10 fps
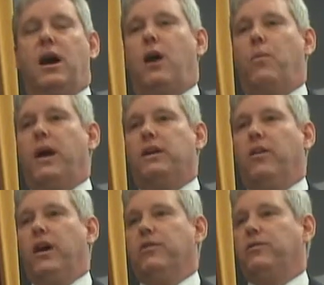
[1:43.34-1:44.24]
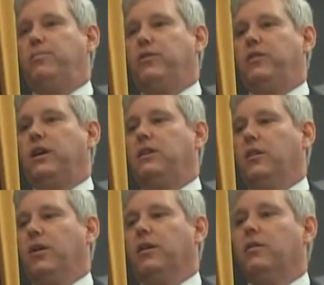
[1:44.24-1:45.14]
Our regulators, in
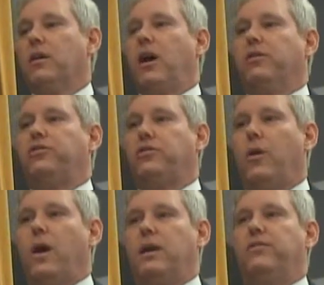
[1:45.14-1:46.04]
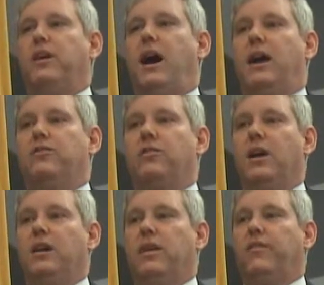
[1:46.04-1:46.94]
particular, are so out of touch.
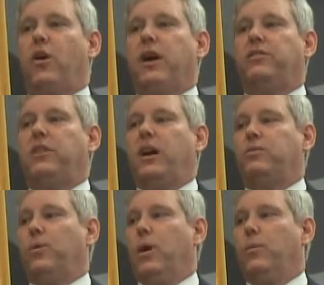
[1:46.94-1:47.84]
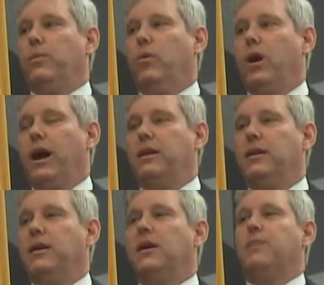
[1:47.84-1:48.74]
They've lost touch with what we want,
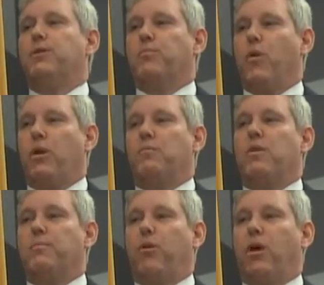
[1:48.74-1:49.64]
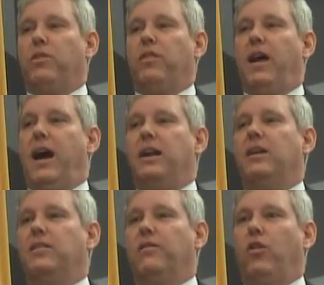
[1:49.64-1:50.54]
but more important than
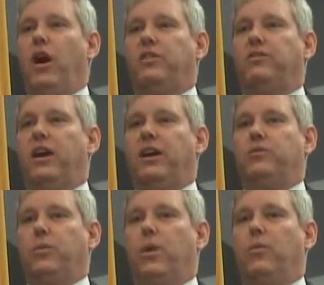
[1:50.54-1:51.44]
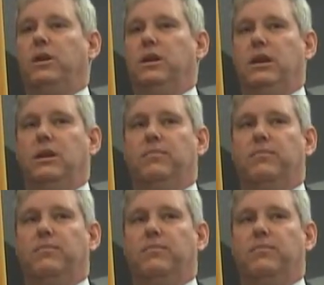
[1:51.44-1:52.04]
that, they've lost touch with what we need.